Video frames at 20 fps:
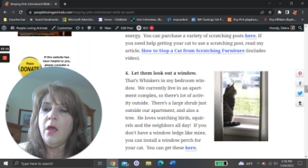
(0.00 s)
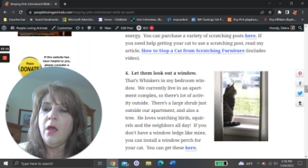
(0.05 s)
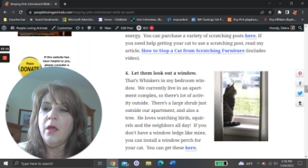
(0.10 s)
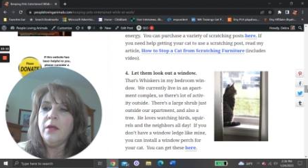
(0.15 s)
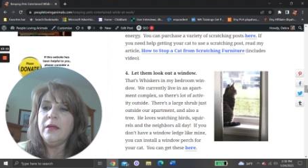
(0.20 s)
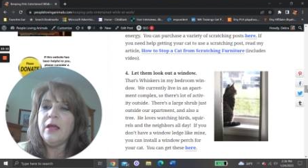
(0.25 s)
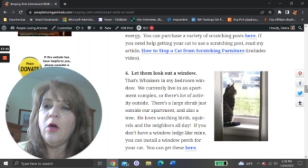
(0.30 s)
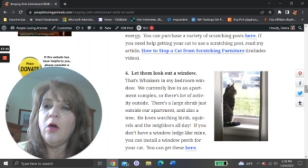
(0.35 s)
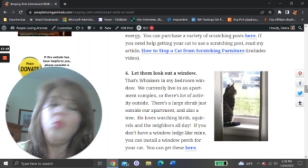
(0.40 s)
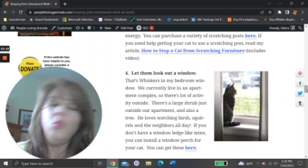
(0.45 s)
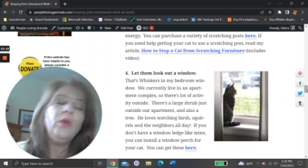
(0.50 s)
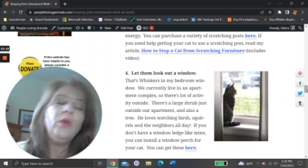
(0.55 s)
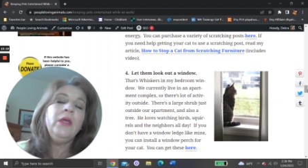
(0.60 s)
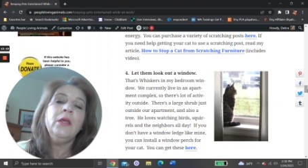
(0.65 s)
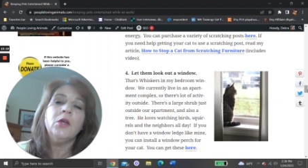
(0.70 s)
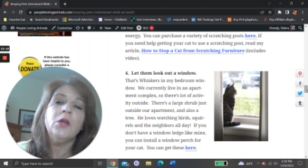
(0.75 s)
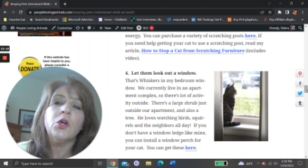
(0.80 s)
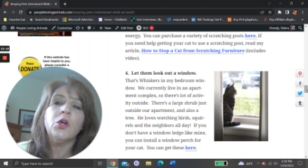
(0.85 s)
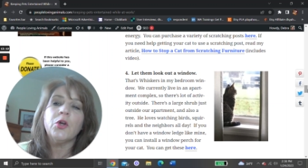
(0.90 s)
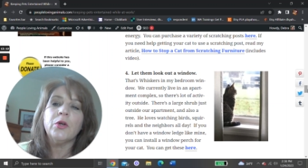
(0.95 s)
Now,
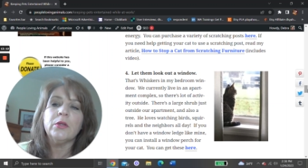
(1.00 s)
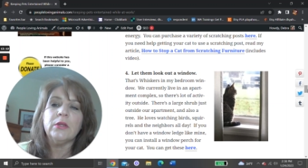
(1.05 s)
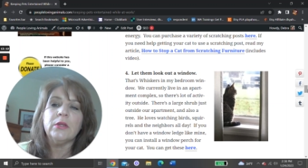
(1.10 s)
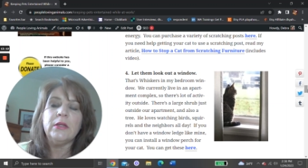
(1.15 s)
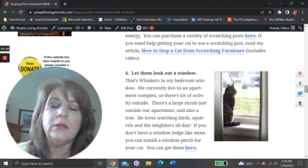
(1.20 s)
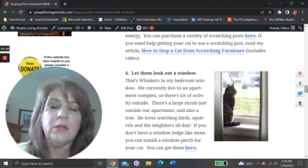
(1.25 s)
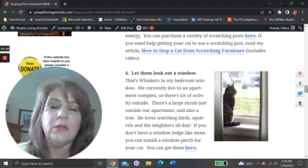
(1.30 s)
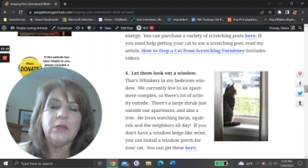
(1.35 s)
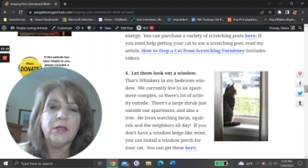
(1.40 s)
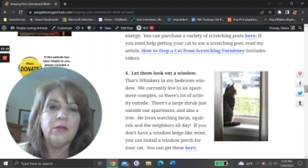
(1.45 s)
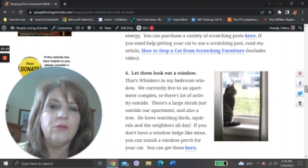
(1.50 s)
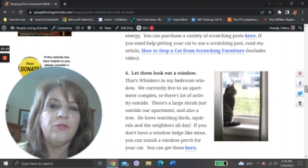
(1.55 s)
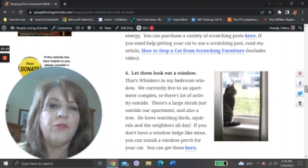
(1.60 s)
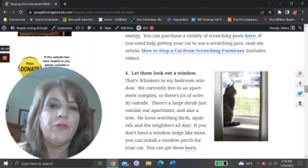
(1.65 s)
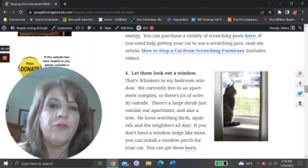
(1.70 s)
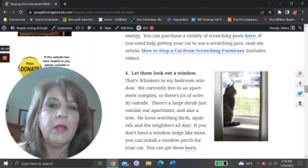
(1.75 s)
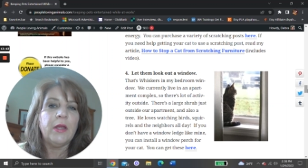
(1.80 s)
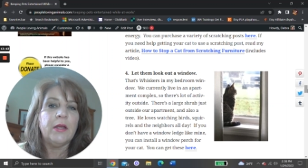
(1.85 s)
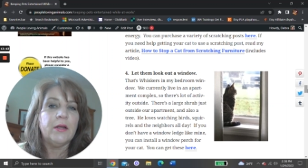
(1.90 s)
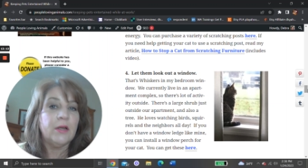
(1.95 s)
we currently
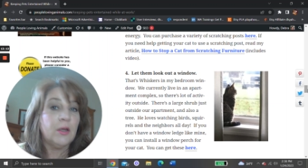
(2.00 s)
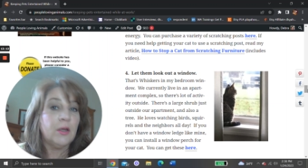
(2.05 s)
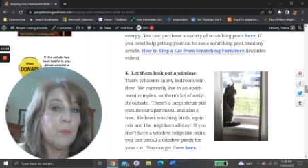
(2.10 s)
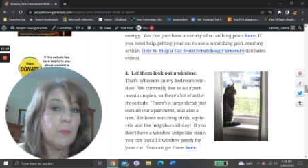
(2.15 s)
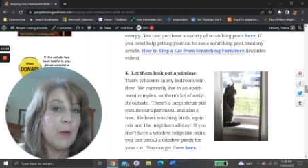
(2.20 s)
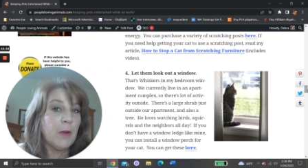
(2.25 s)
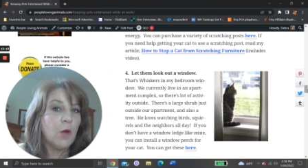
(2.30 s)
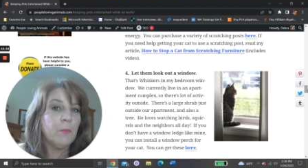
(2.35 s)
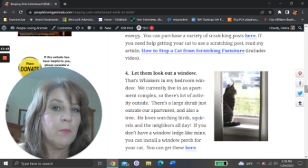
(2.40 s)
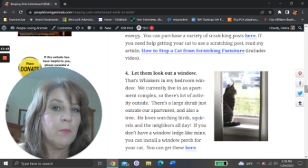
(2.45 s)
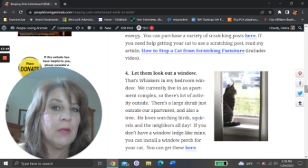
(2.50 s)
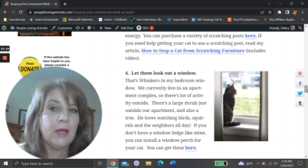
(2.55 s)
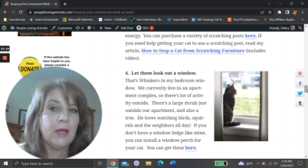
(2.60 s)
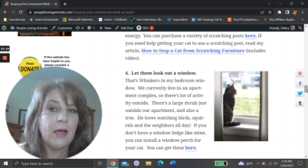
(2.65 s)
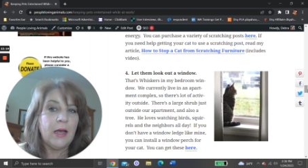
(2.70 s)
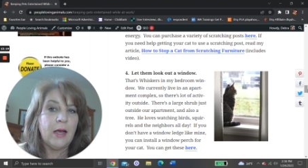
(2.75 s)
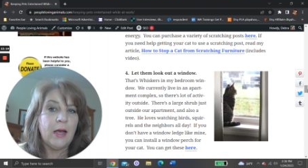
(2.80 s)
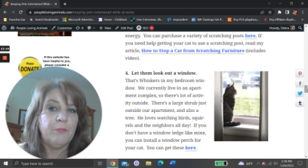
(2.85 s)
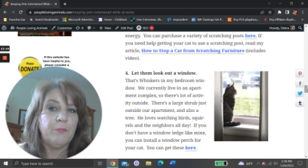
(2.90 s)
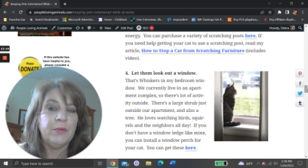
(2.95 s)
live in an apartment
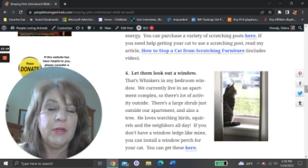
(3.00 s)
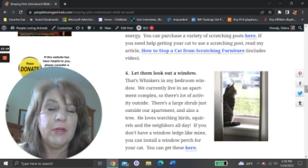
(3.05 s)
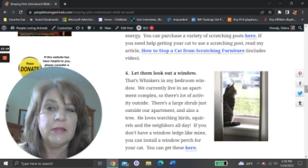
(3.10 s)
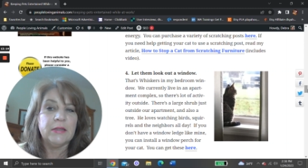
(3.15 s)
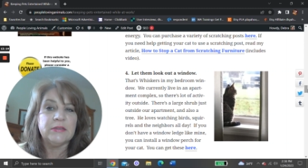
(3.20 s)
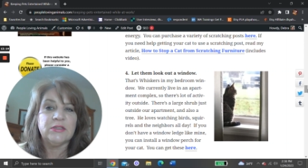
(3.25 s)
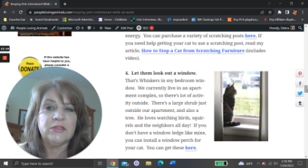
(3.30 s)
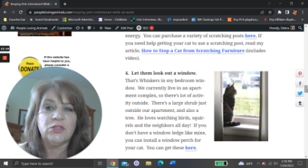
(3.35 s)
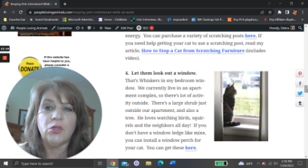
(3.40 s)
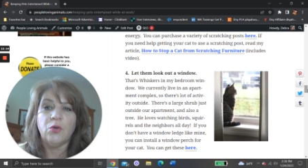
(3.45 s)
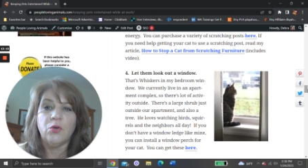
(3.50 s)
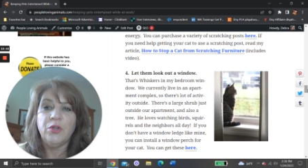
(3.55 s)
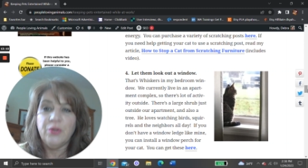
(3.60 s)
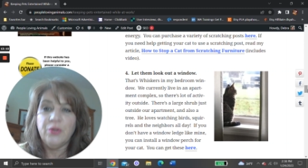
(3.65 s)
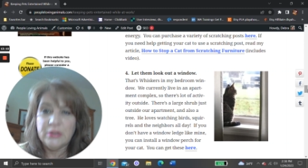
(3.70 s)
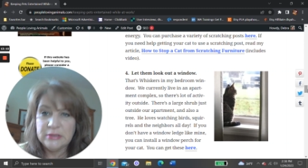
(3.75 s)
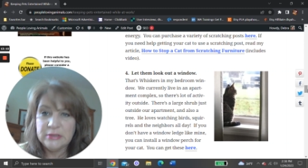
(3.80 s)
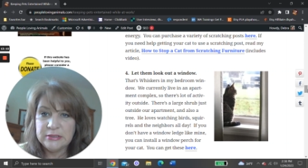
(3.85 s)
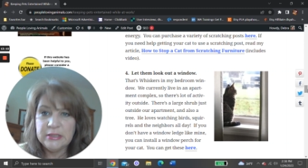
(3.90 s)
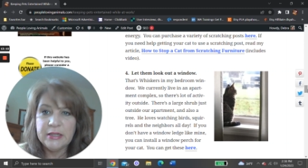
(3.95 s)
complex, so you
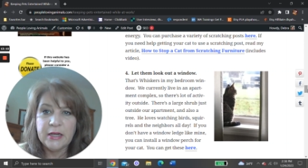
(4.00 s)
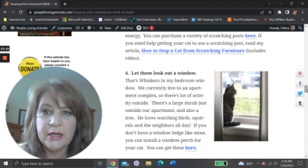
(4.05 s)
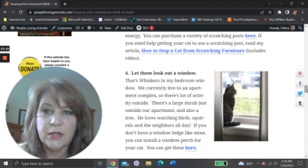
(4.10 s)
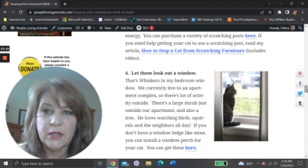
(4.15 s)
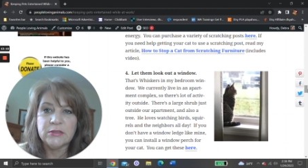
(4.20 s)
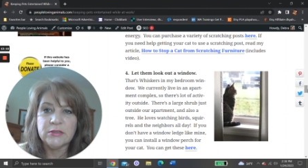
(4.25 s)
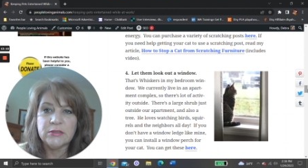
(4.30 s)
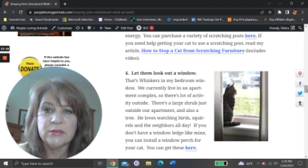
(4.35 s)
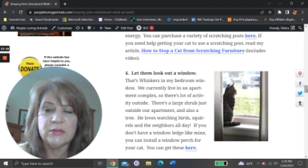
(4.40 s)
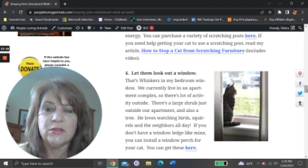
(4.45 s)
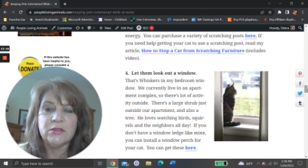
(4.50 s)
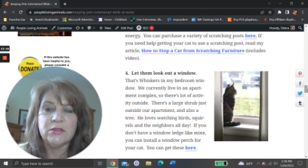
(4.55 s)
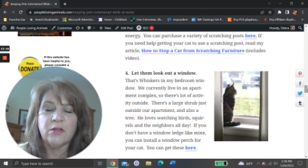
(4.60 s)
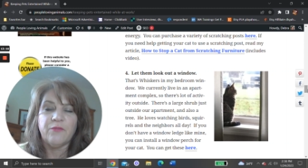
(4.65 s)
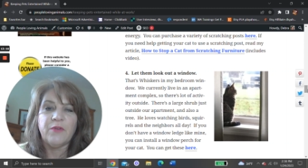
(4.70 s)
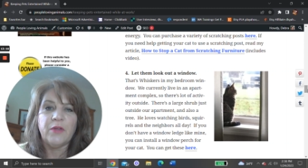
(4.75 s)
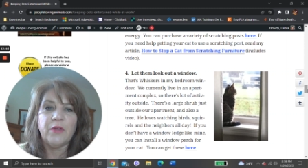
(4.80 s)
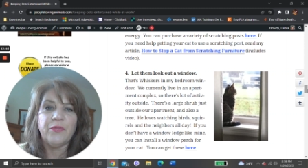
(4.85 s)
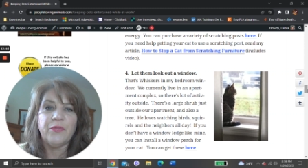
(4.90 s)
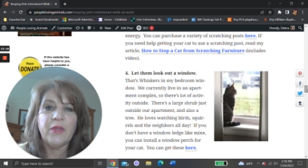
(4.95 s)
can see cars and
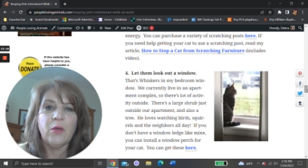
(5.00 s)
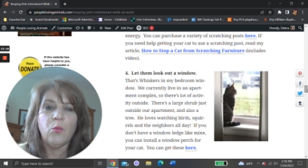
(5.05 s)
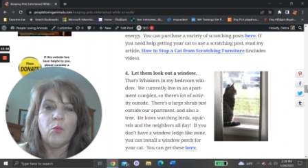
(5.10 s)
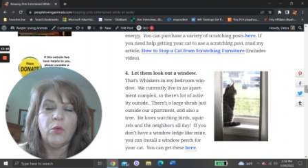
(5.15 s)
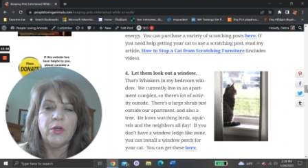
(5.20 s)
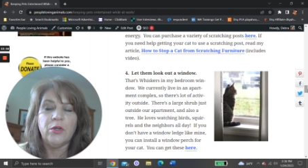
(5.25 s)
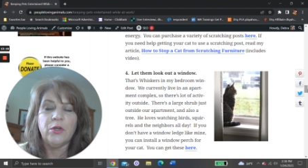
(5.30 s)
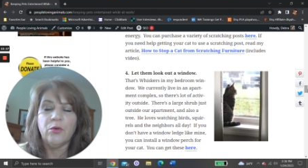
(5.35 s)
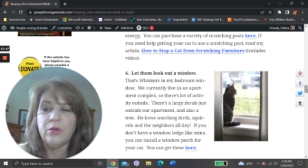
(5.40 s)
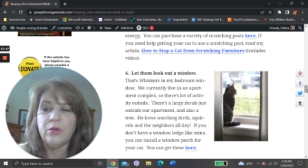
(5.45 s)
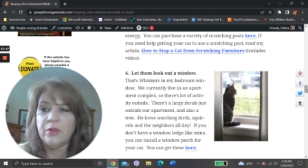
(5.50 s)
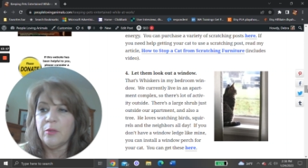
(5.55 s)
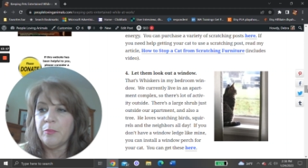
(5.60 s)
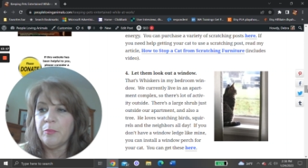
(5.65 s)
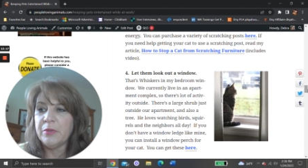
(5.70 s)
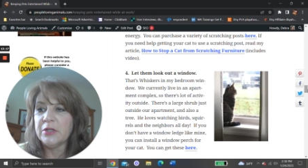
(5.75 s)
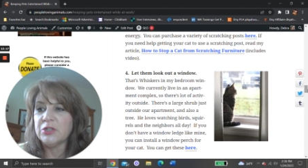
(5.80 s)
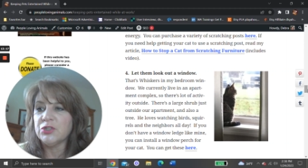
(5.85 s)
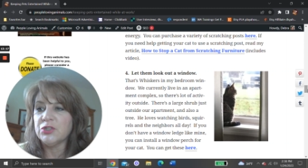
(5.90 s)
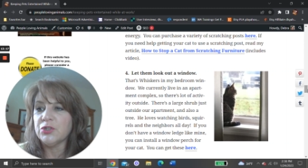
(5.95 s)
stuff out that window in the
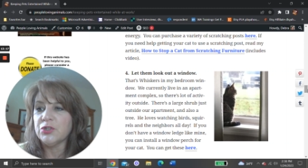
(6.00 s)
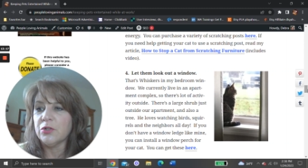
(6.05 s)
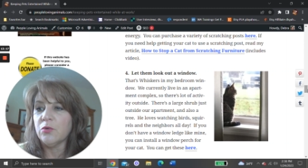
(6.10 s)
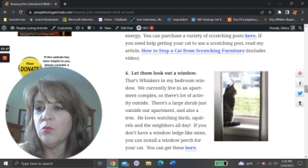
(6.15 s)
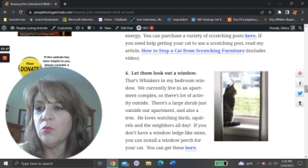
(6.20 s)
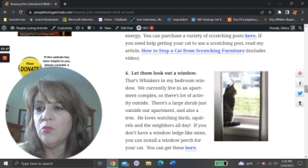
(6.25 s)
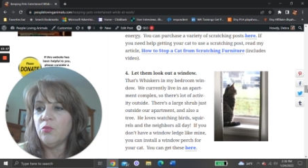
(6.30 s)
picture.